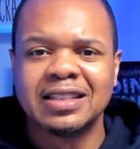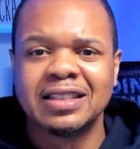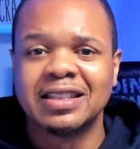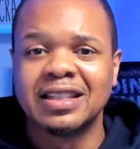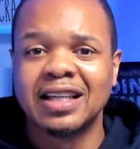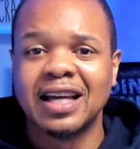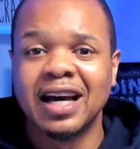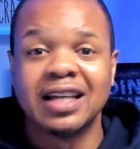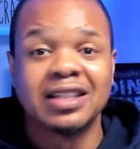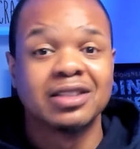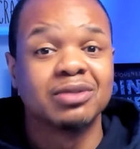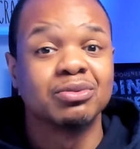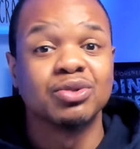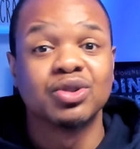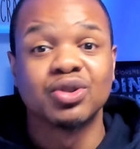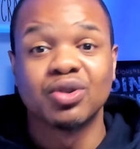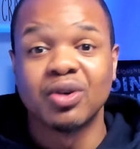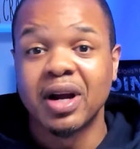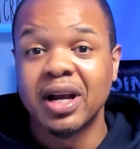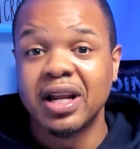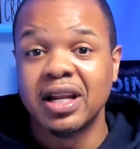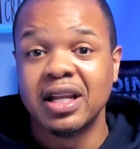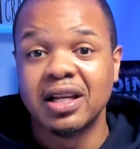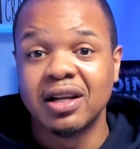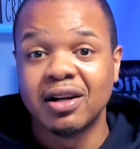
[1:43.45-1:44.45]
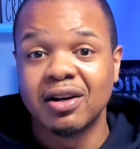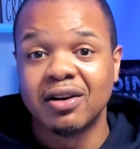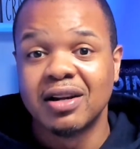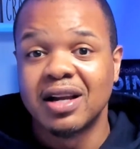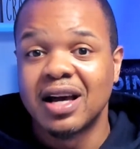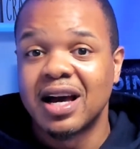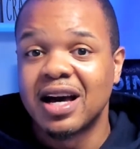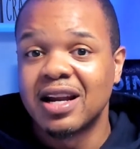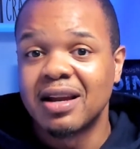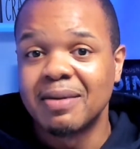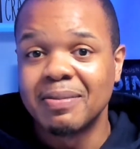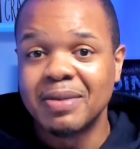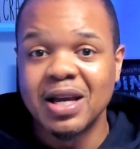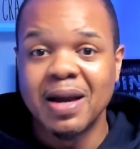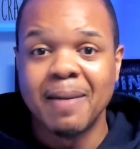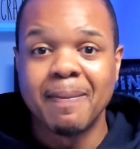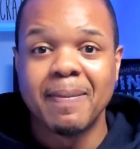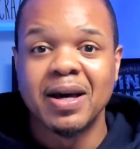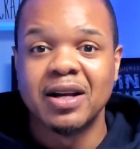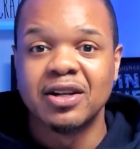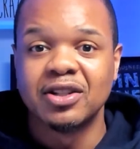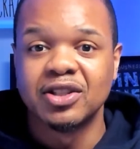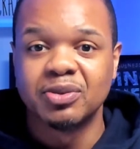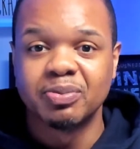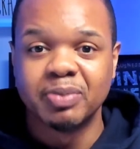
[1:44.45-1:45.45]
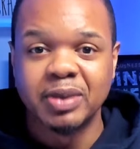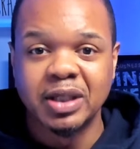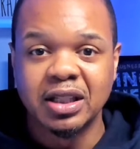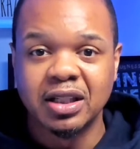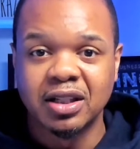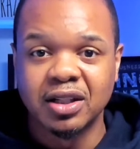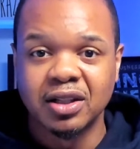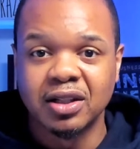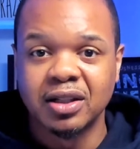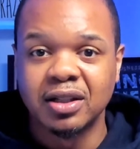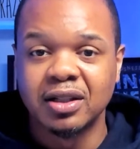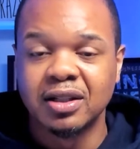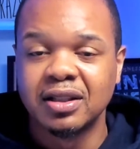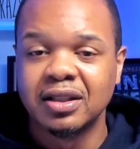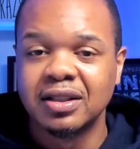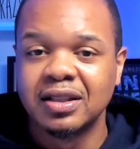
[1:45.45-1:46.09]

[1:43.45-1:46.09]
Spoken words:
got some training on how to be a better speaker,